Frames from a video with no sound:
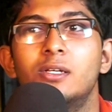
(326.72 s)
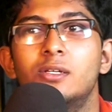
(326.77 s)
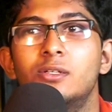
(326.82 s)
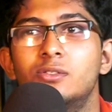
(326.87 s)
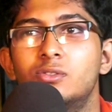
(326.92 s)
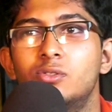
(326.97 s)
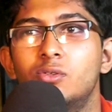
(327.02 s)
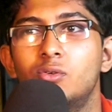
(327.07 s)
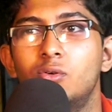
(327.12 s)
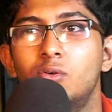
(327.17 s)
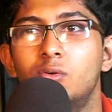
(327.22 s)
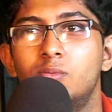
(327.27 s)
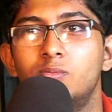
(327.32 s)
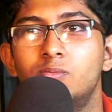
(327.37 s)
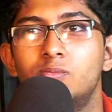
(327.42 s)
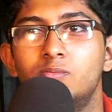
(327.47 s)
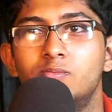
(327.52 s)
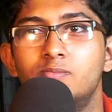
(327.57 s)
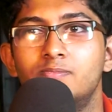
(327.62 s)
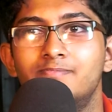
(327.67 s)
So
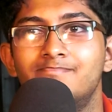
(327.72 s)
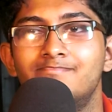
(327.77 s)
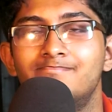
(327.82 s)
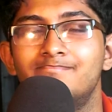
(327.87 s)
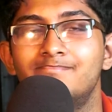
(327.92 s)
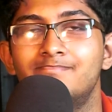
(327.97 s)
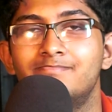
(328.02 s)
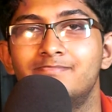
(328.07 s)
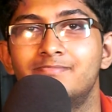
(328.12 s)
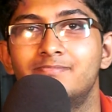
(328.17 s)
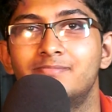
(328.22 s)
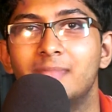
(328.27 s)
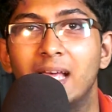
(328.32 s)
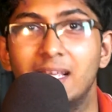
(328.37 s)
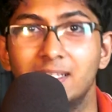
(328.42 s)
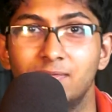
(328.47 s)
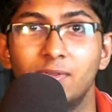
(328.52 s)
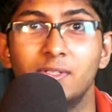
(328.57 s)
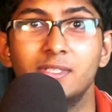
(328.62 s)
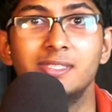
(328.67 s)

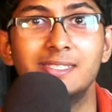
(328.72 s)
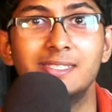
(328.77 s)
as for the